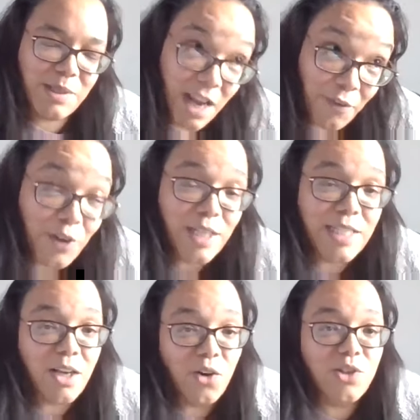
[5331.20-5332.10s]
definitely
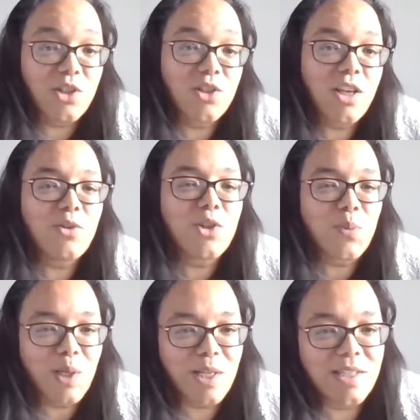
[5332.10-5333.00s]
to us as social
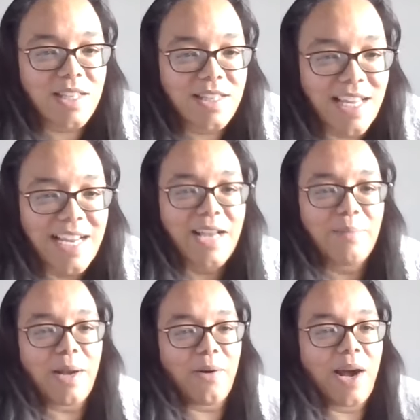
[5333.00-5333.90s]
workers to think
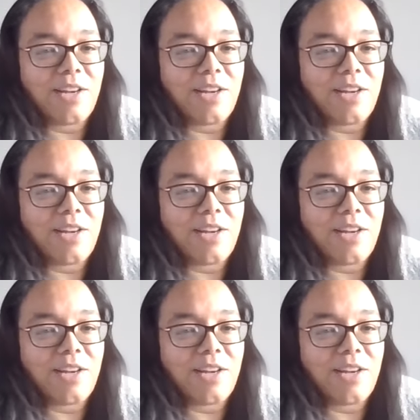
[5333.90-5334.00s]
about